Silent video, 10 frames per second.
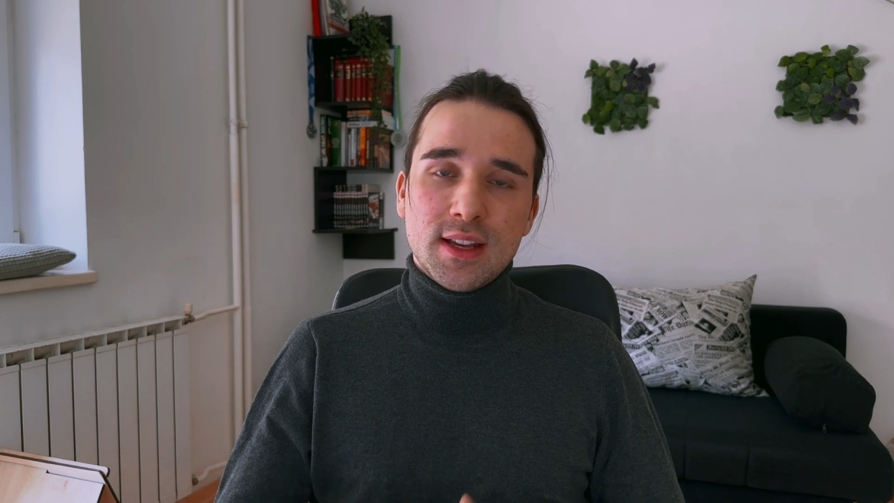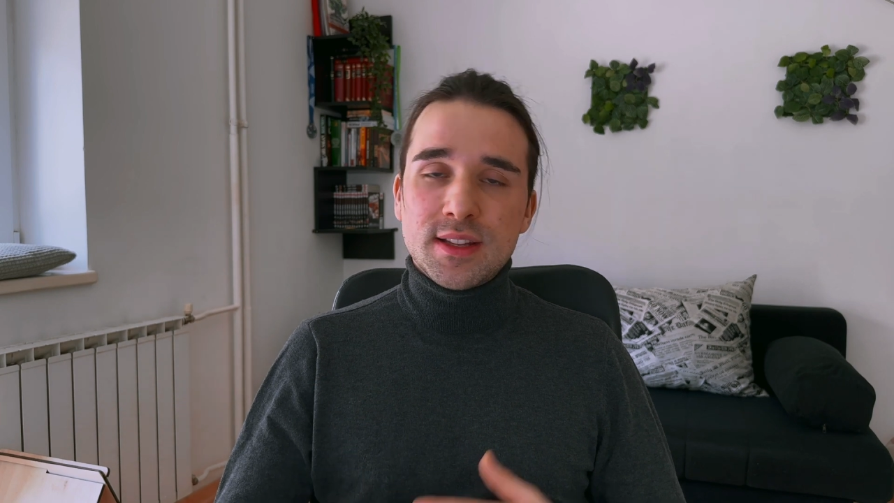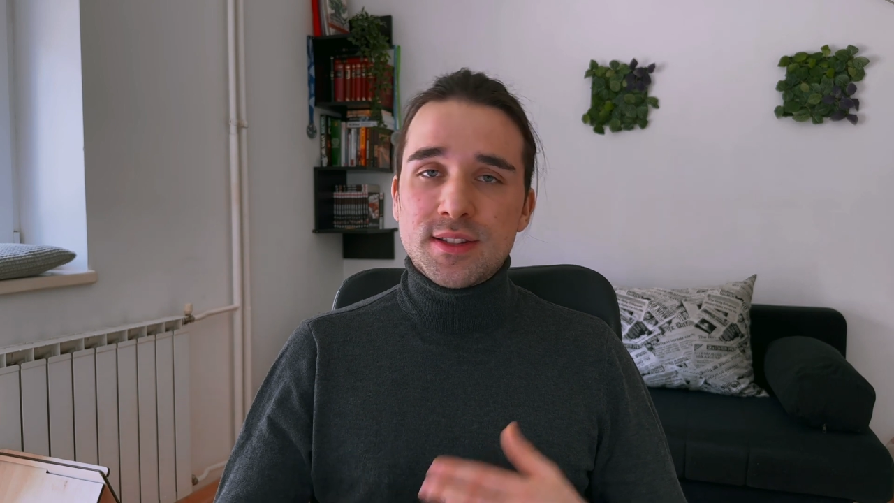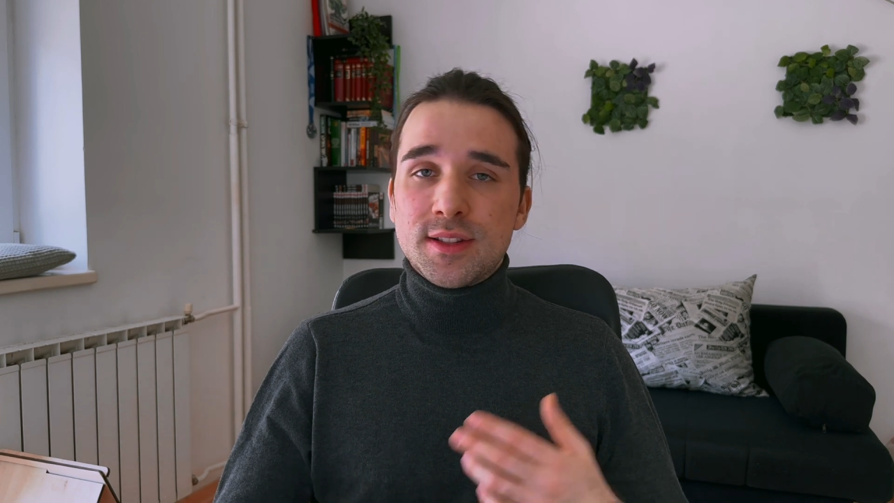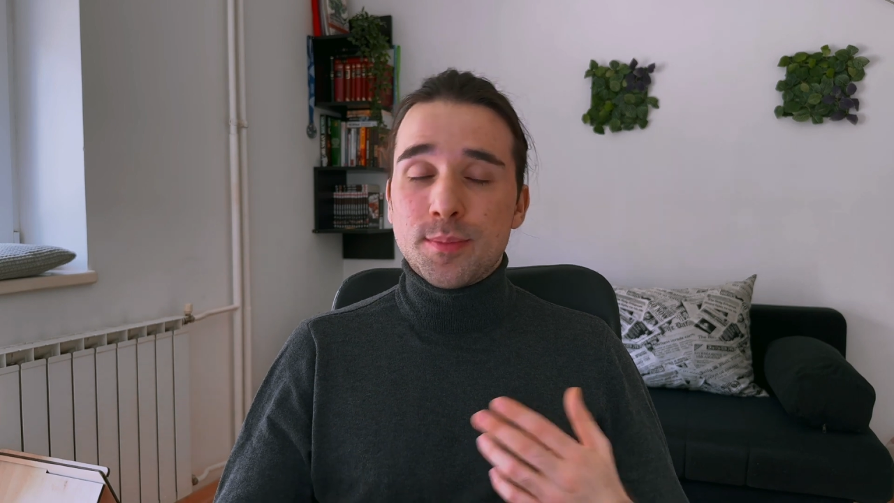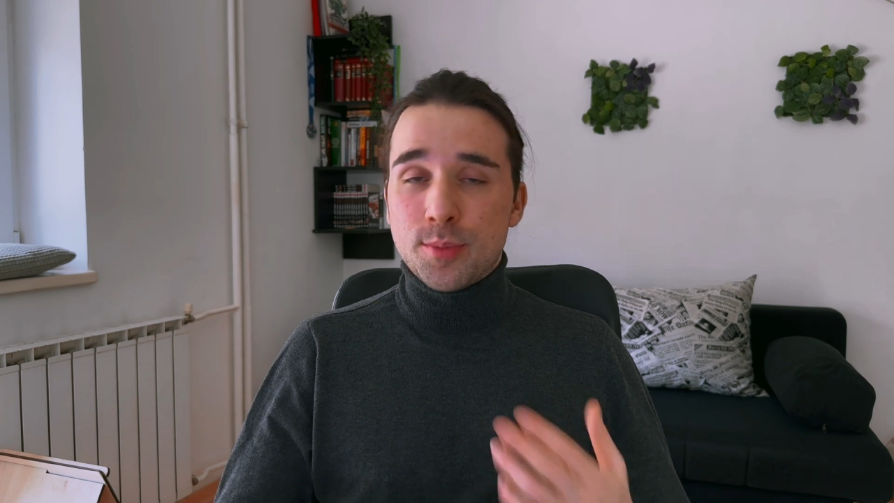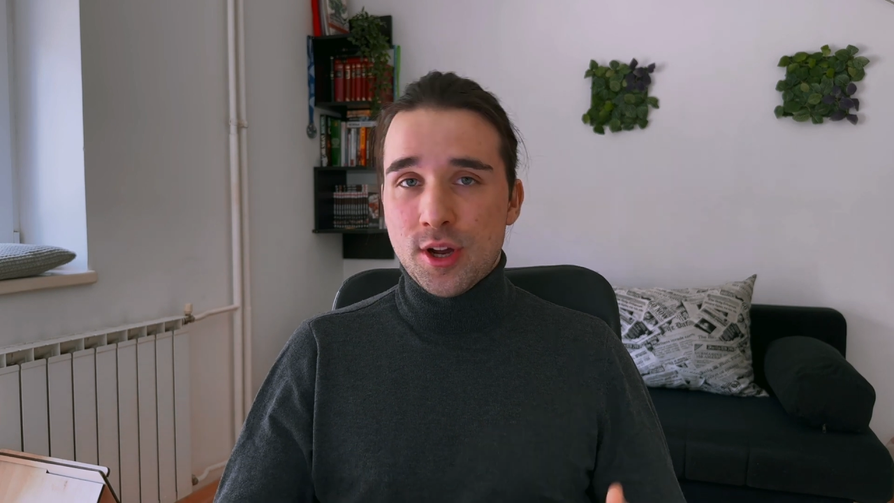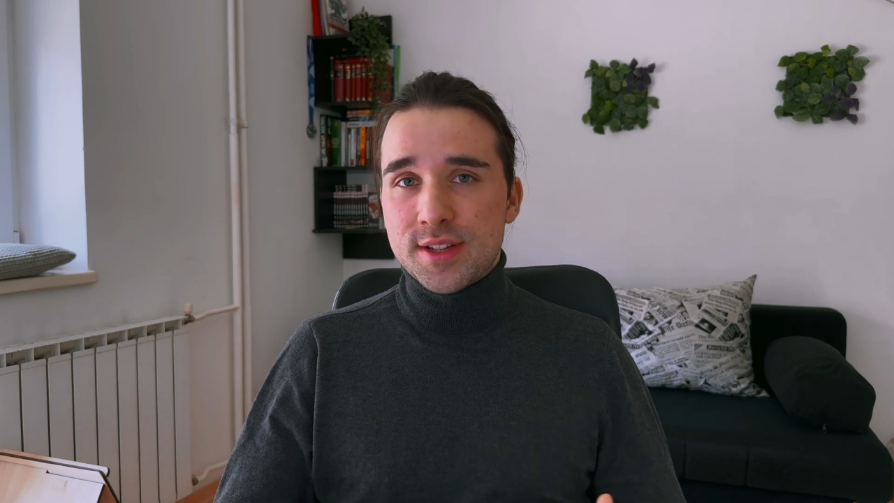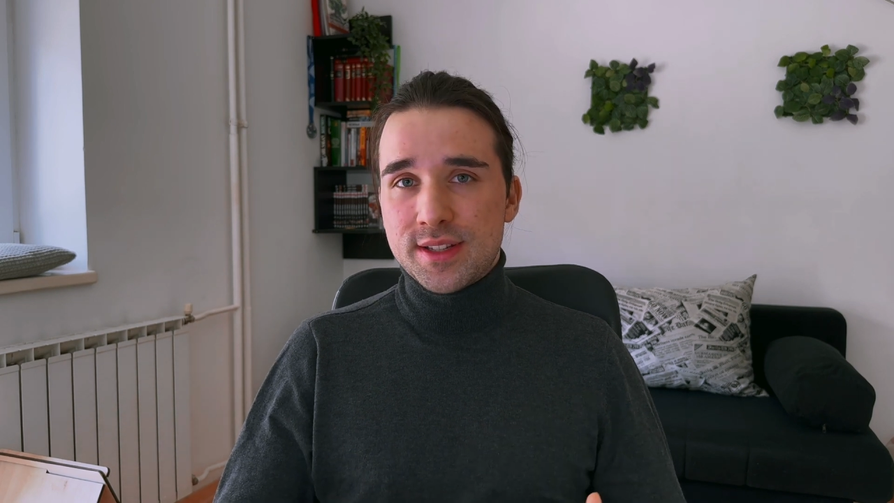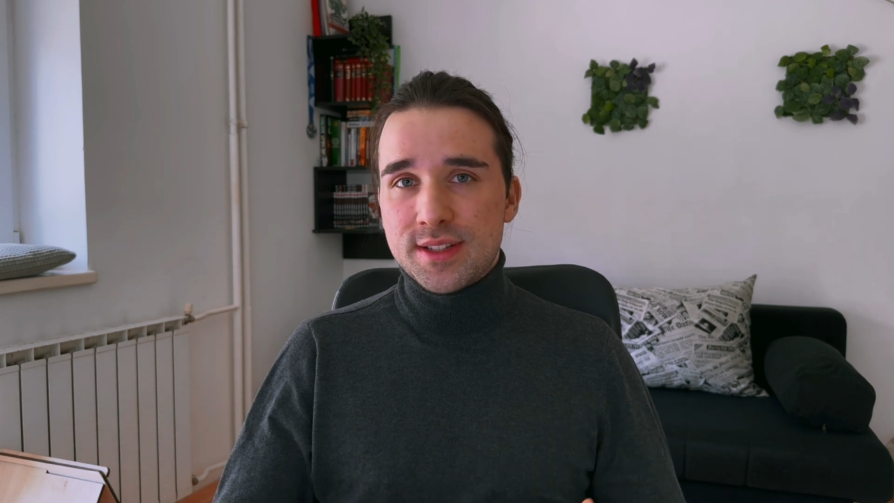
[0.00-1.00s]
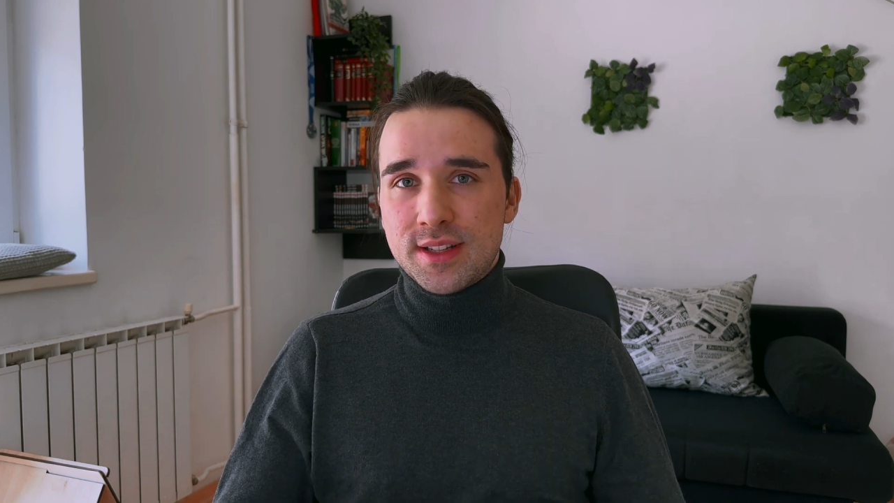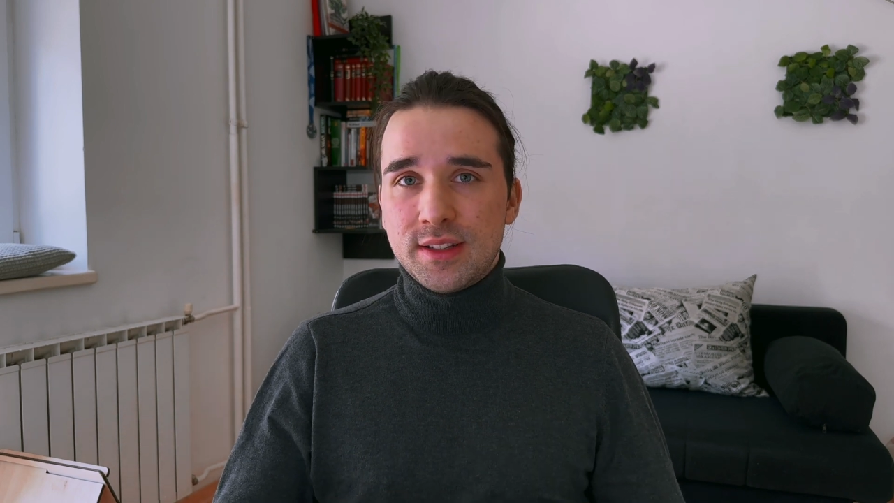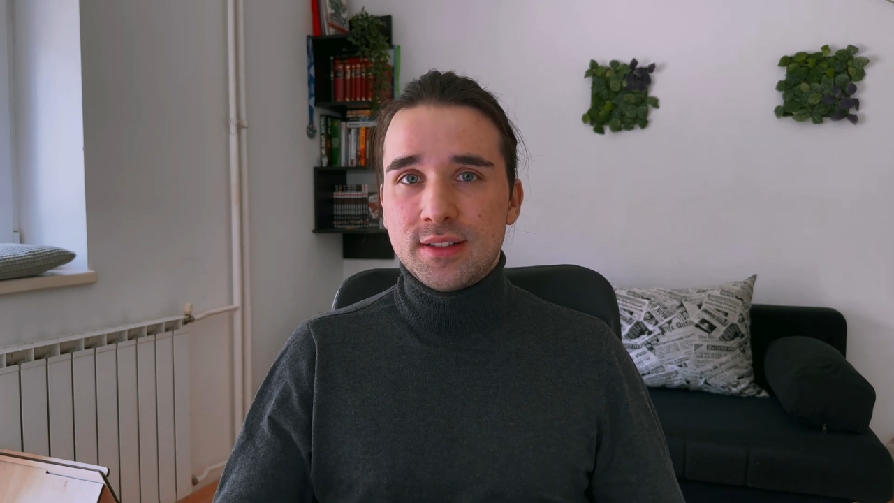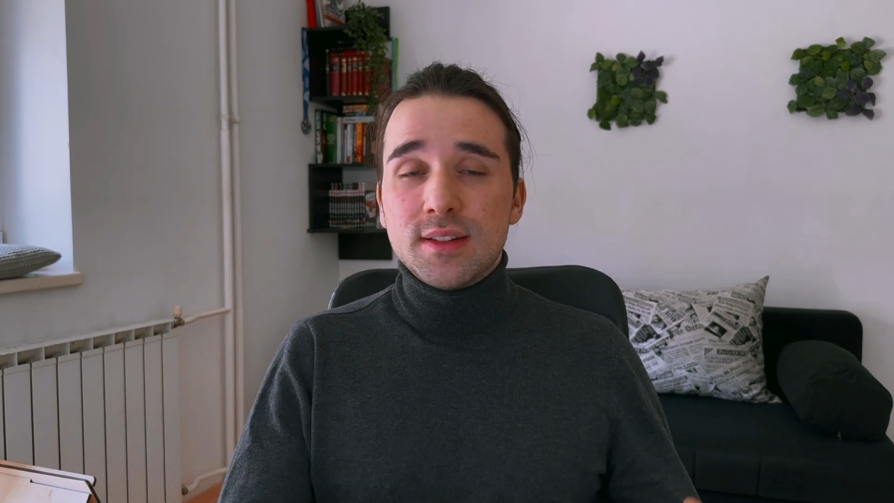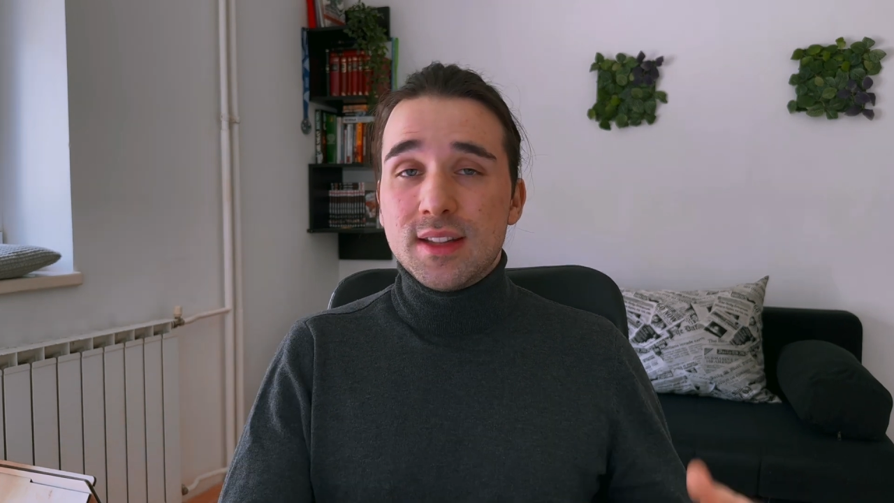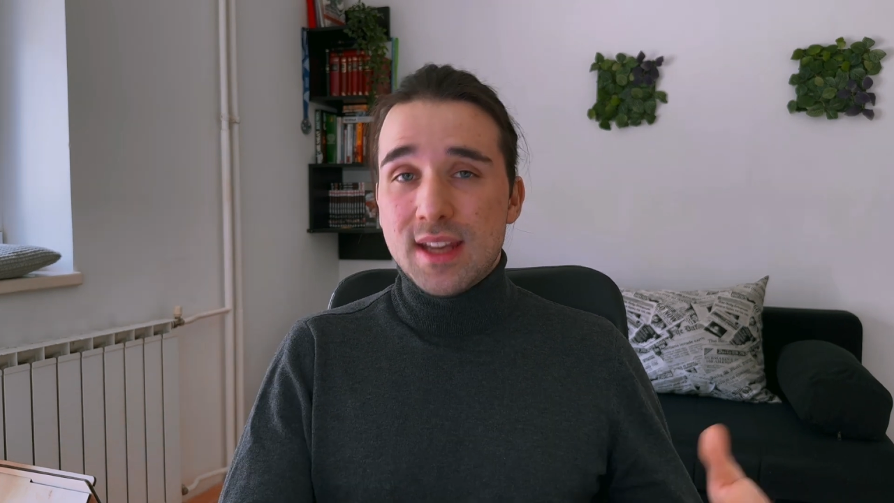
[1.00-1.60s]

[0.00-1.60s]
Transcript: is the processing, the